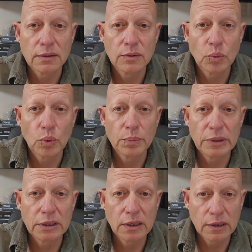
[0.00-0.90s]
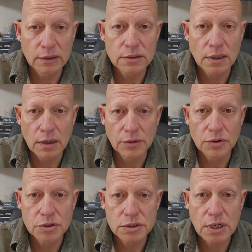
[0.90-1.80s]
we're beginning to
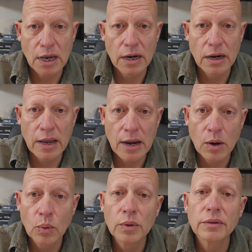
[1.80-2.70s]
understand now